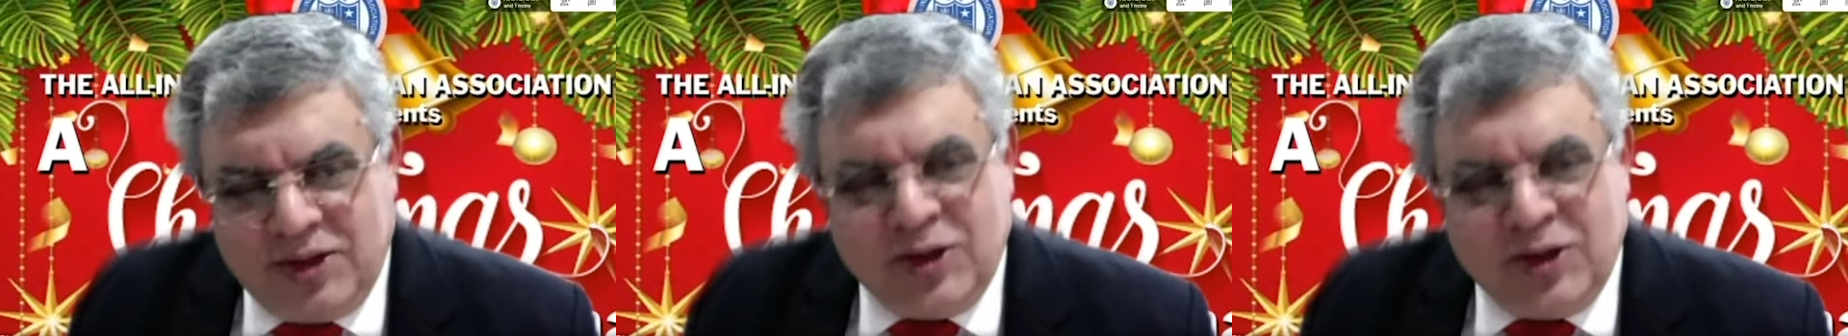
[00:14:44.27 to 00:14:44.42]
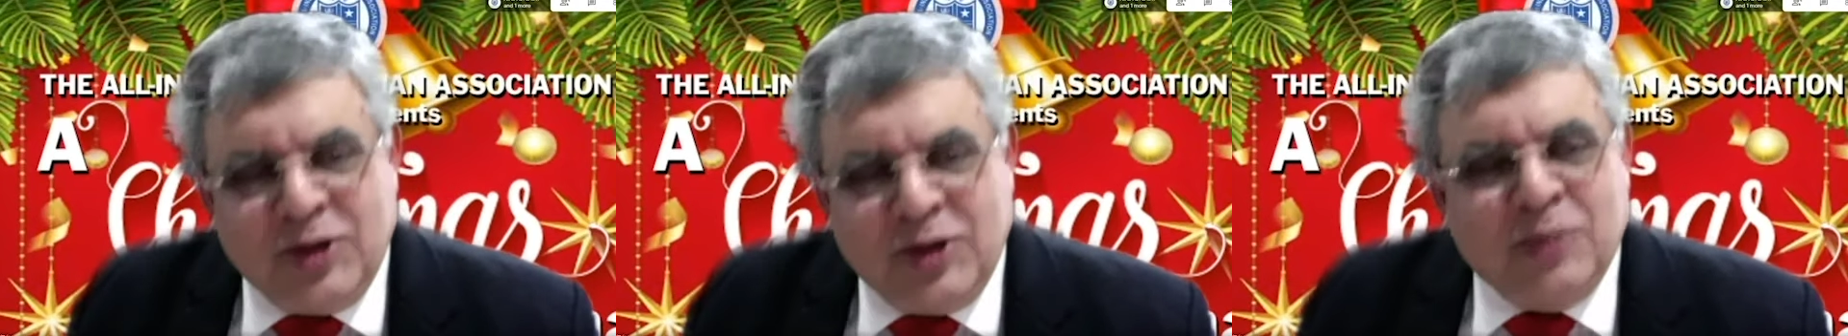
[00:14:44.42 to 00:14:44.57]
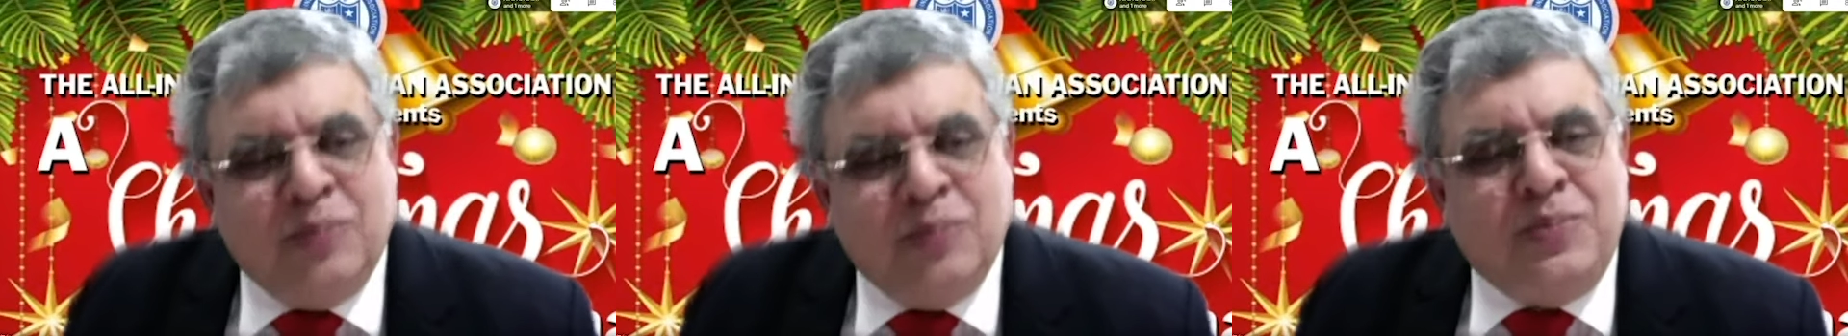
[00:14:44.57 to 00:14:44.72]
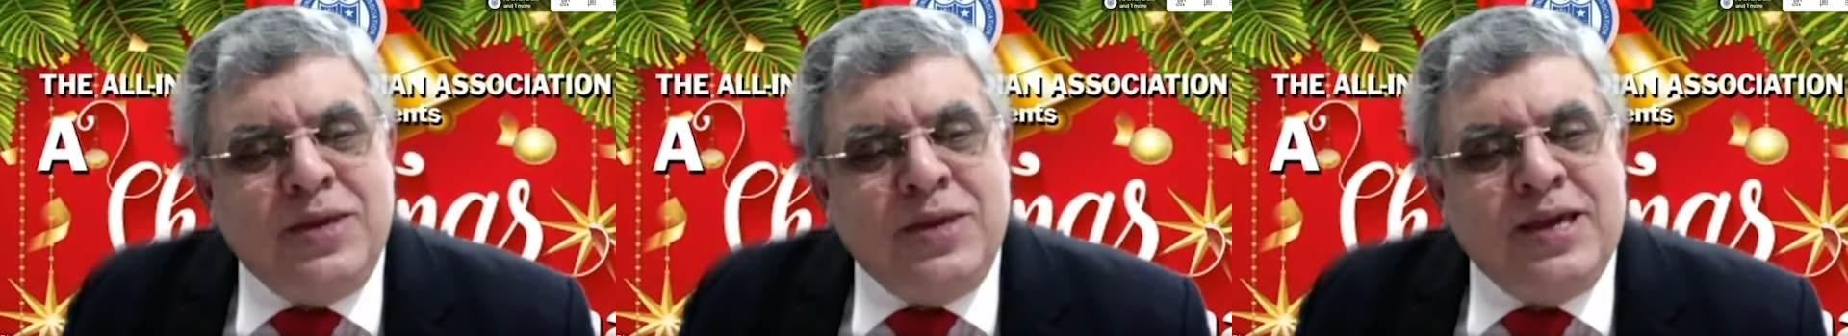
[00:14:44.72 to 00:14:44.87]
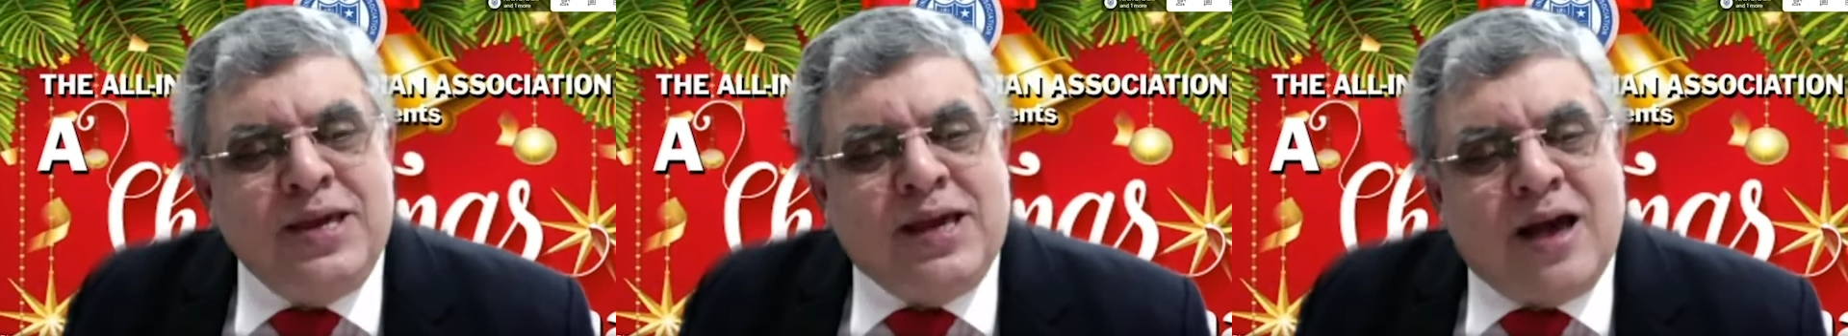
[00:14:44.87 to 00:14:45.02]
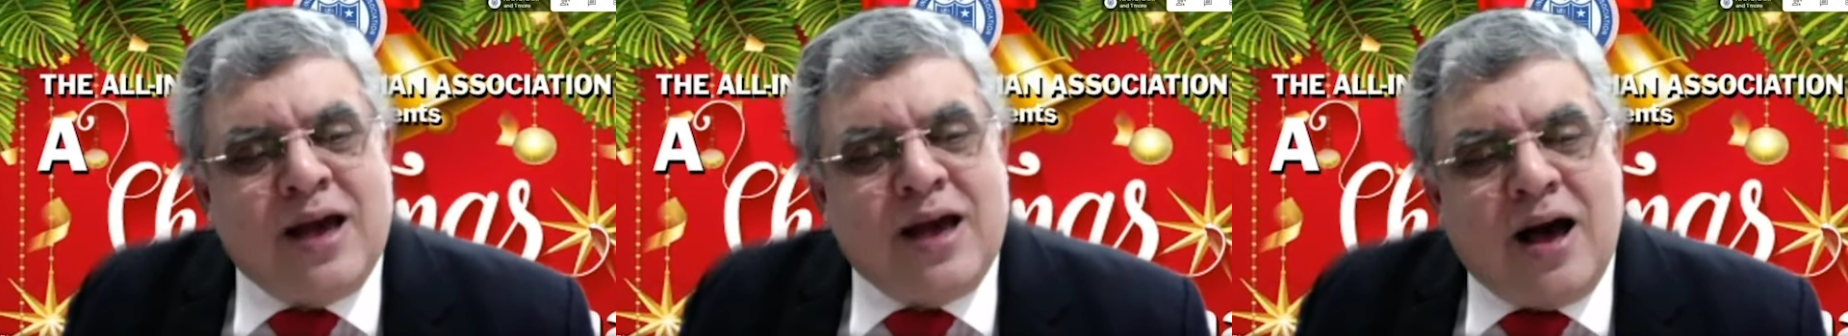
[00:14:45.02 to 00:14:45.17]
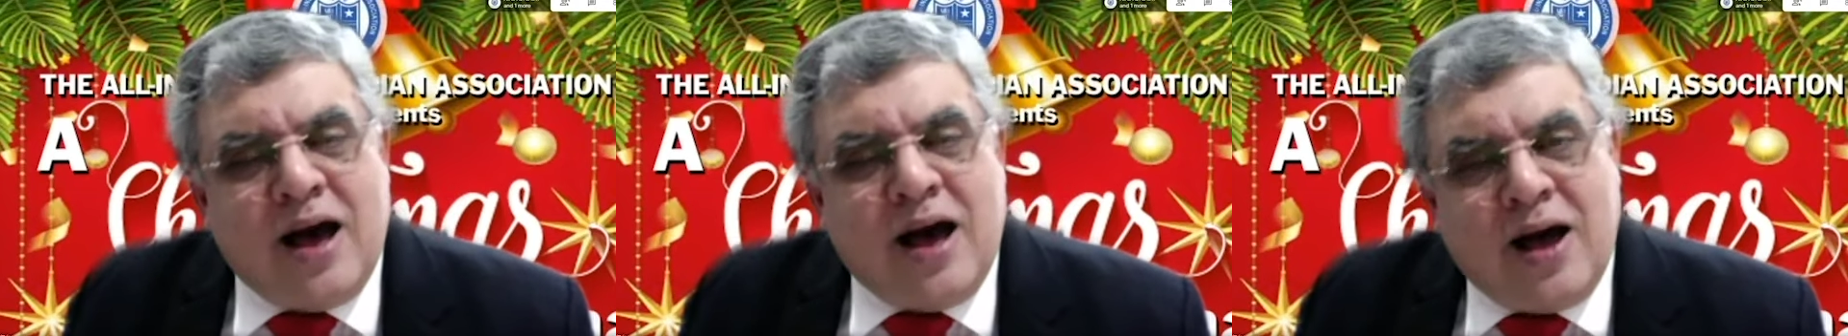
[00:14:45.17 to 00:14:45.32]
Be
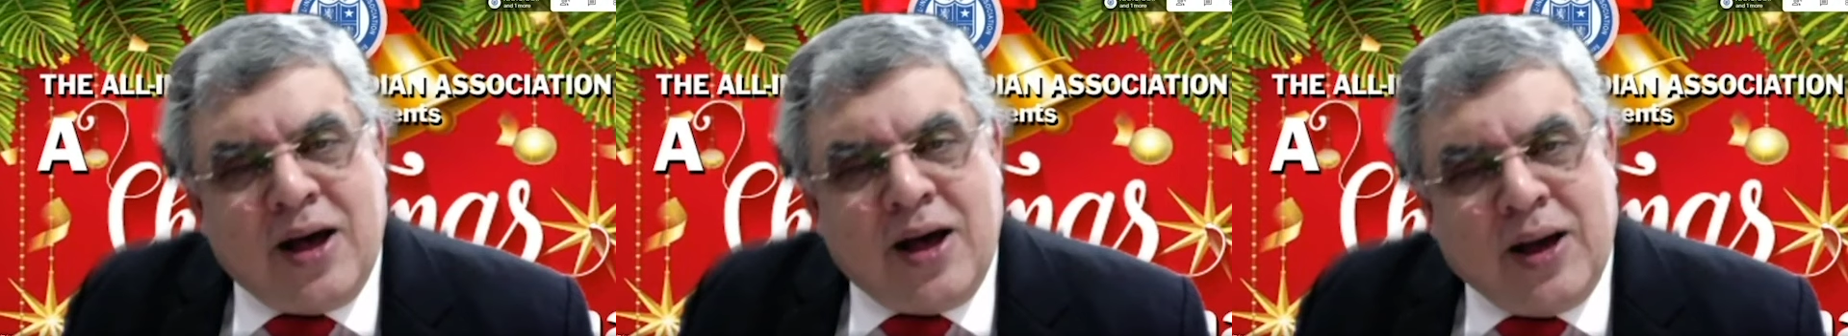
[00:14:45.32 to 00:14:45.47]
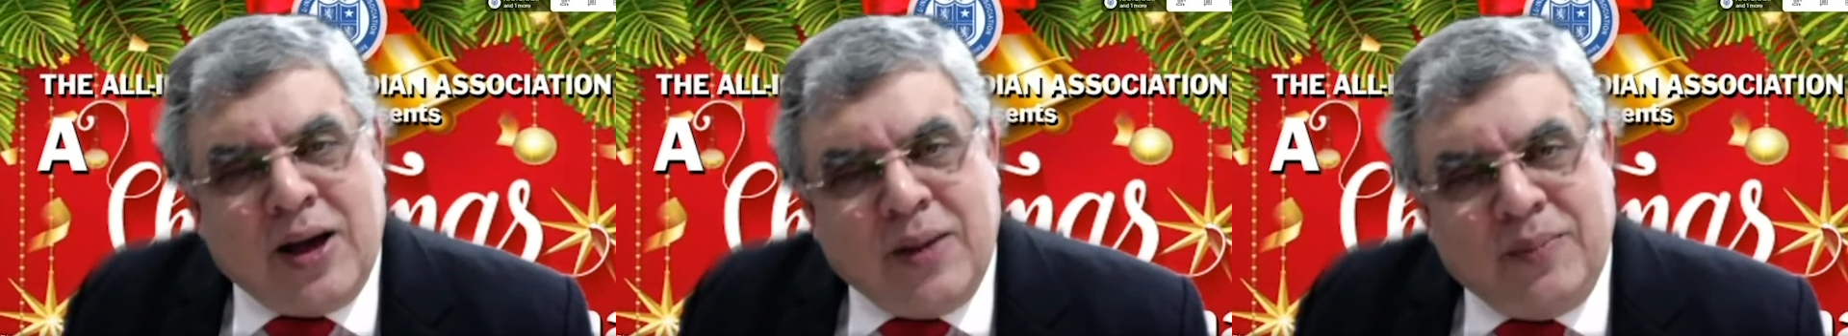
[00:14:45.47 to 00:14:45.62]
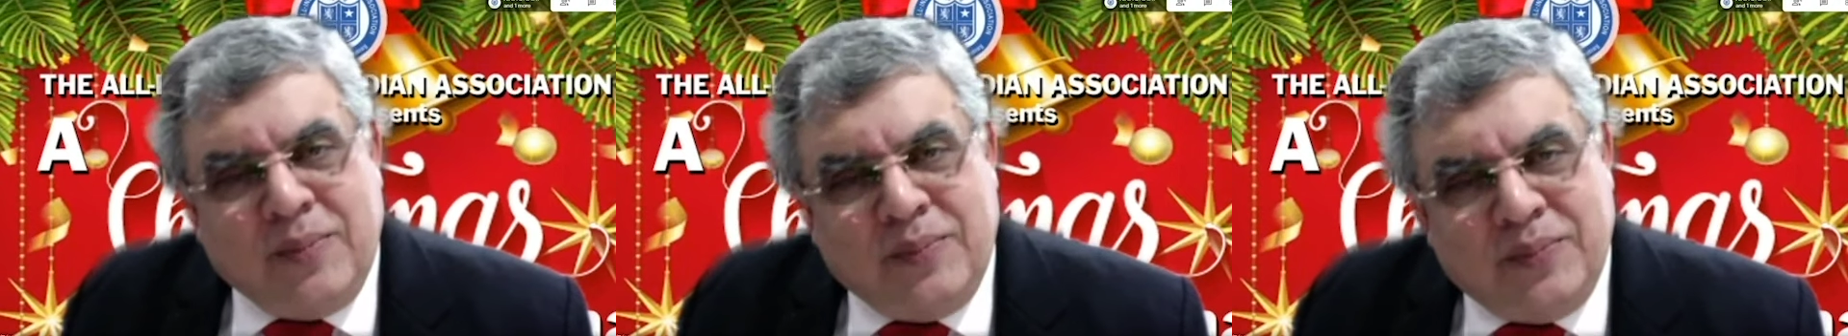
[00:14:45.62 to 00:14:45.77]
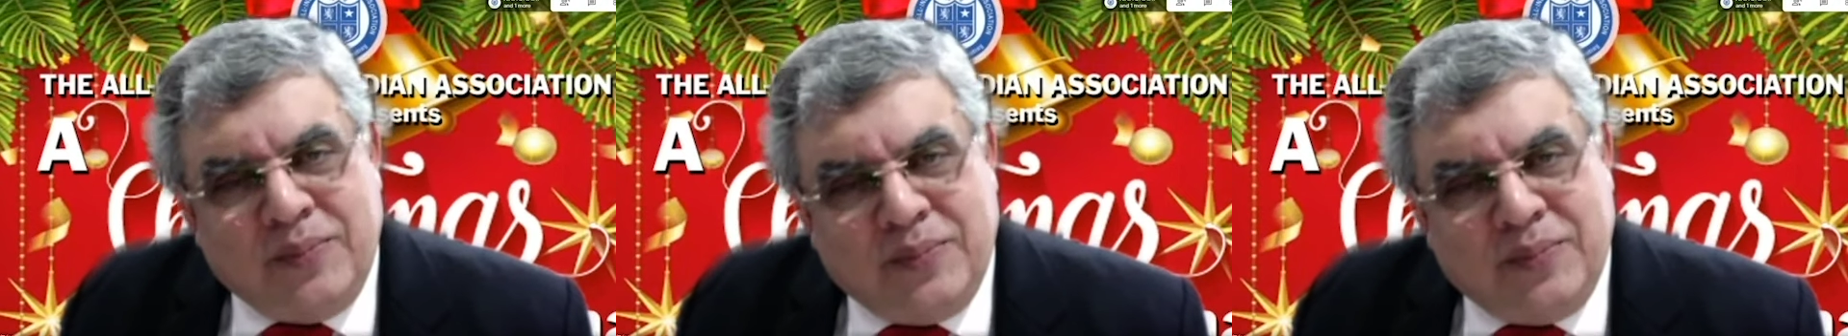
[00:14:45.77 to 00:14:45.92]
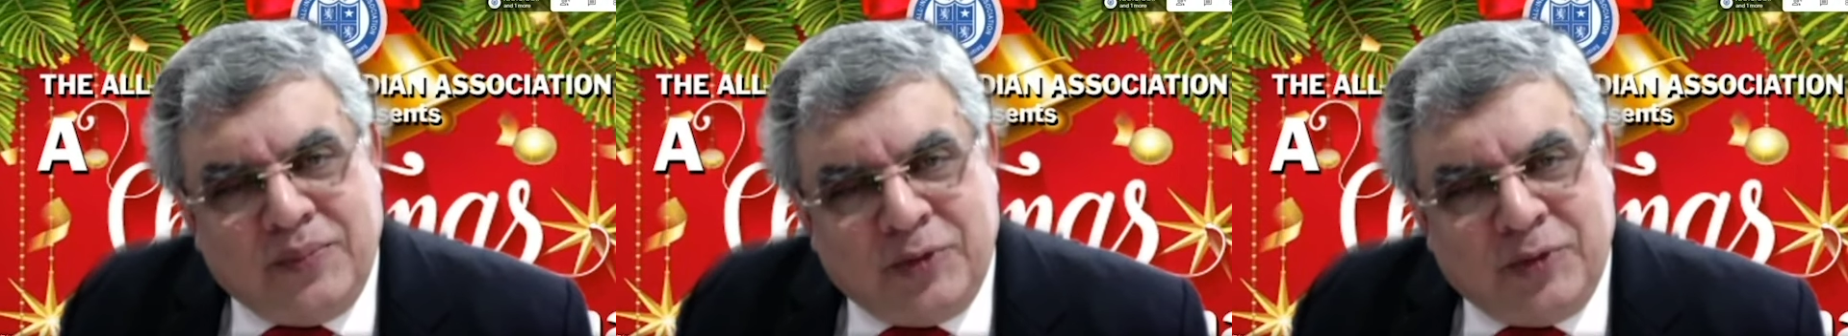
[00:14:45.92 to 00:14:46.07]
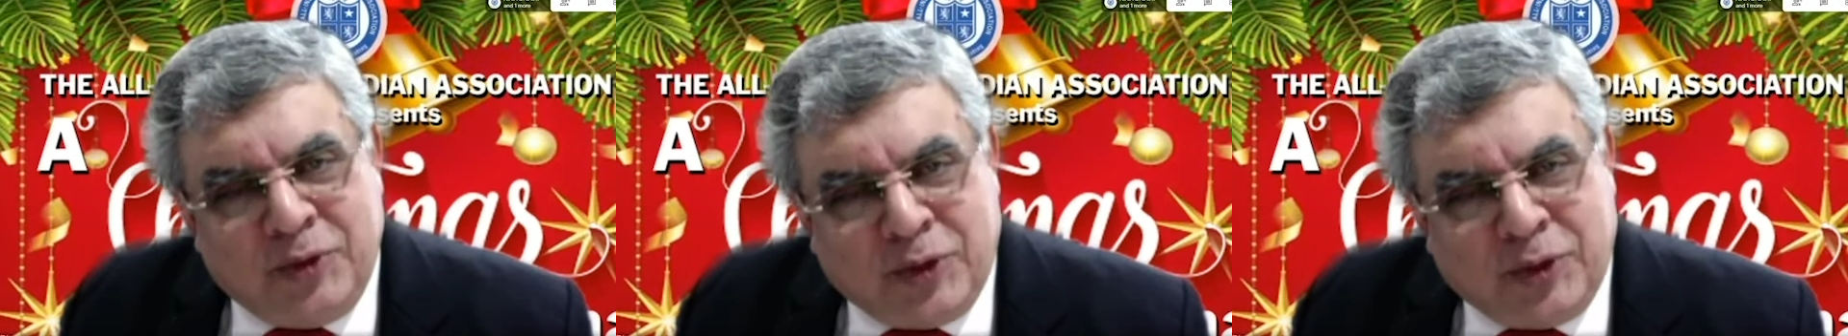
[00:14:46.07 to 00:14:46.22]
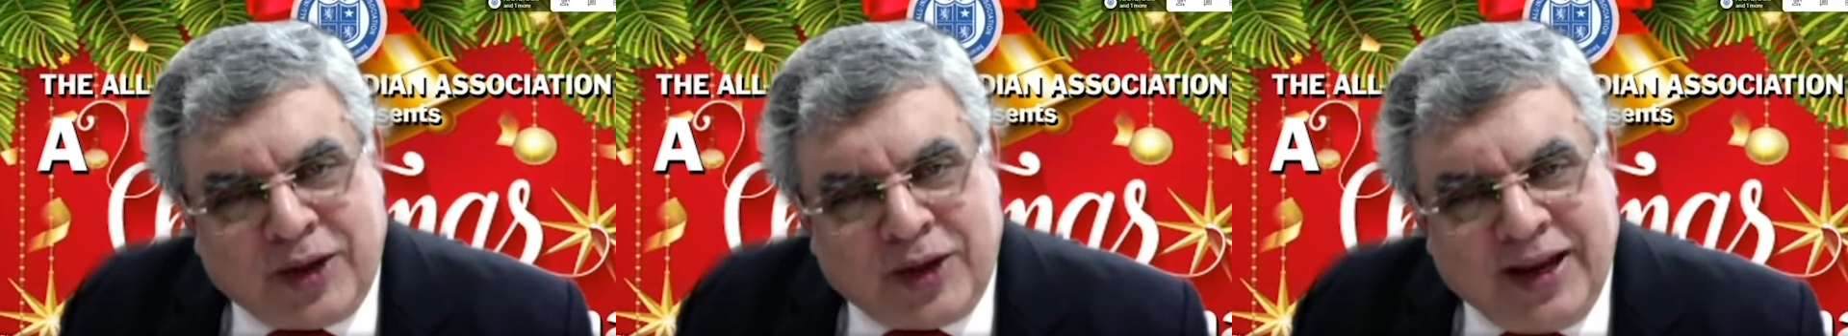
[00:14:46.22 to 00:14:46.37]
calm.
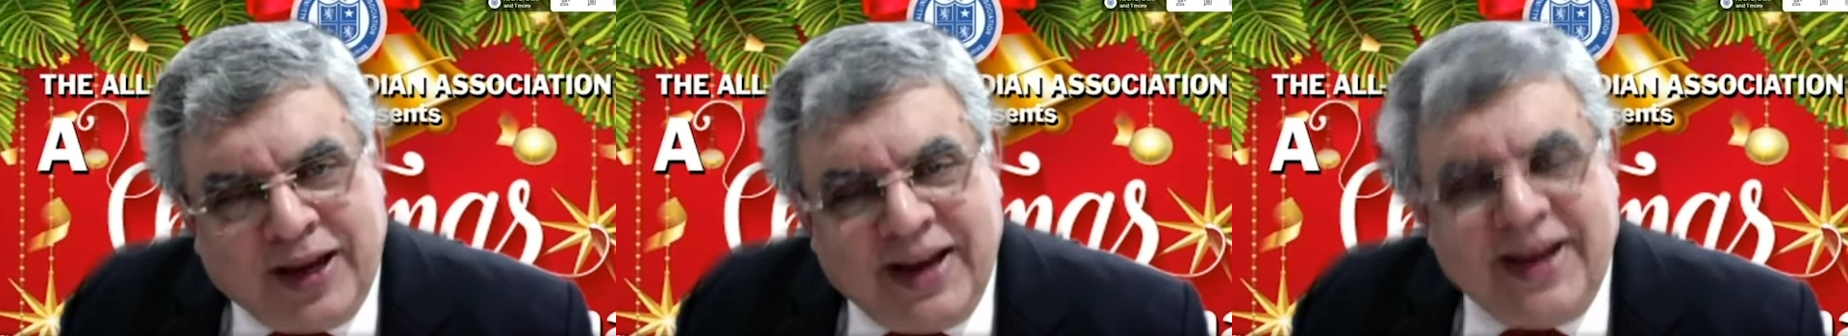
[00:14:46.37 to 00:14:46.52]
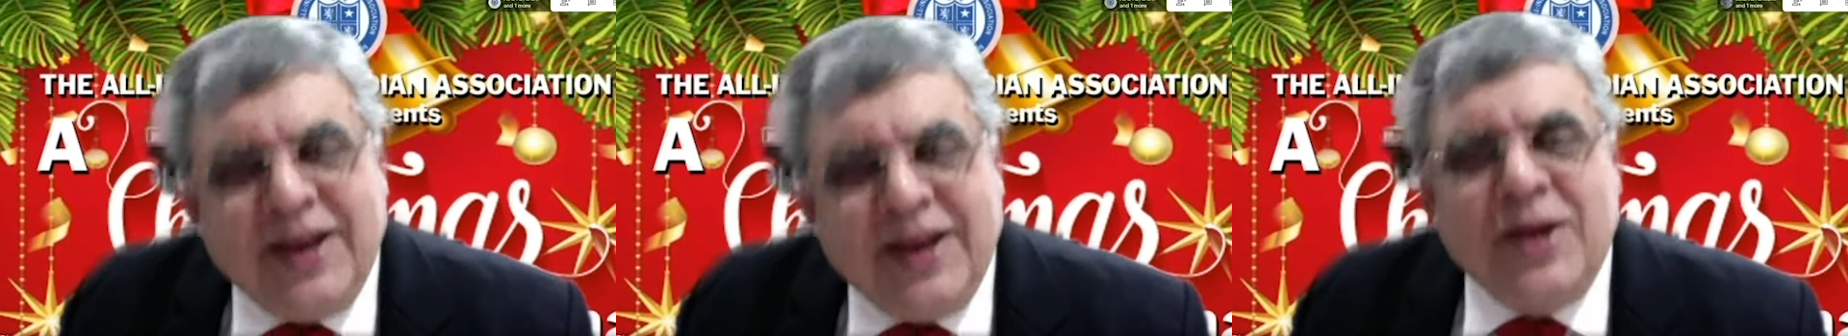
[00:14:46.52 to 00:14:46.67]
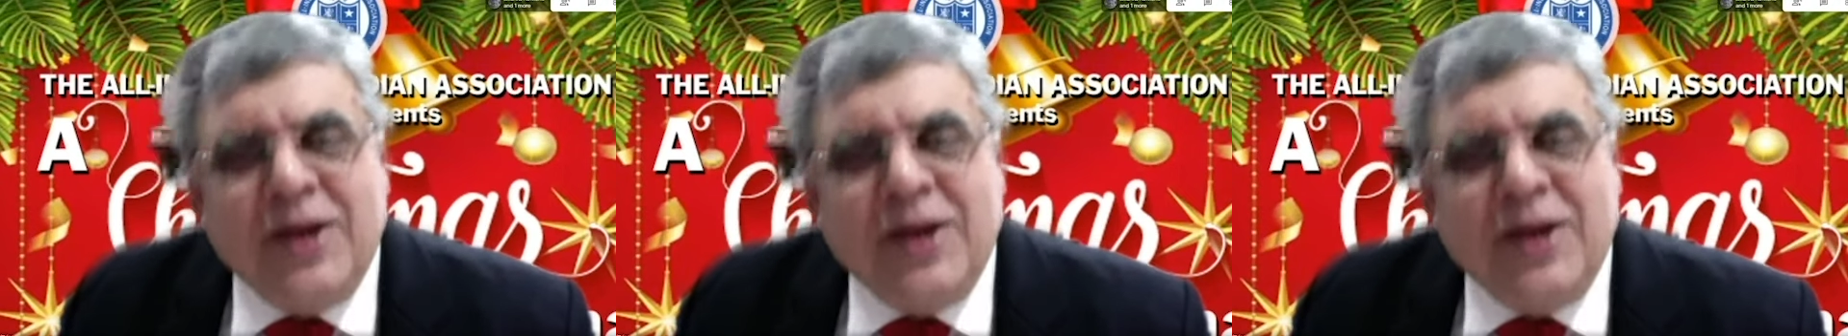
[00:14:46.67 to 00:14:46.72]
Okay.